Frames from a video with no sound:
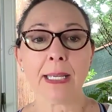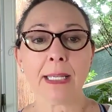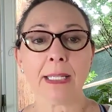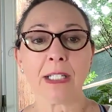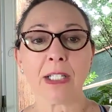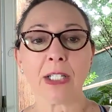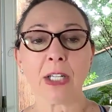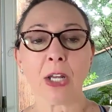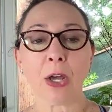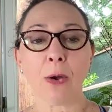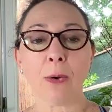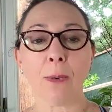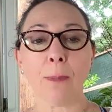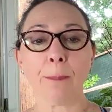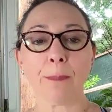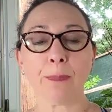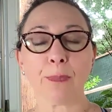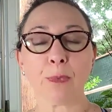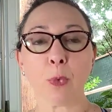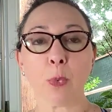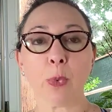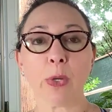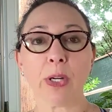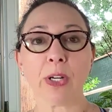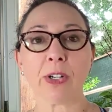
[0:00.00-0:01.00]
So
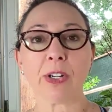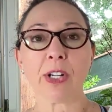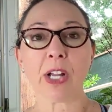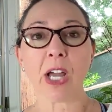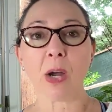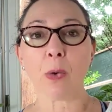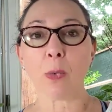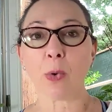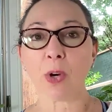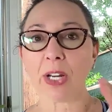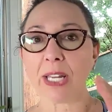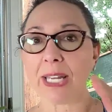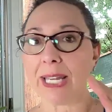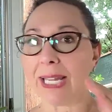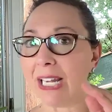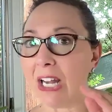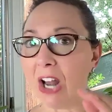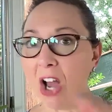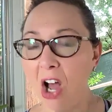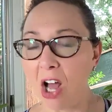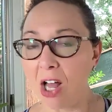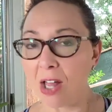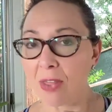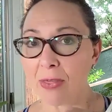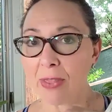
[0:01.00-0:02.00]
we're not
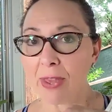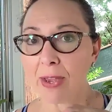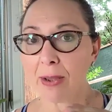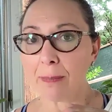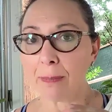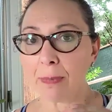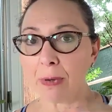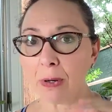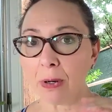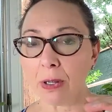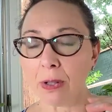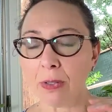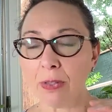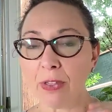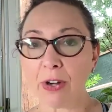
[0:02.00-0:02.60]
working on them.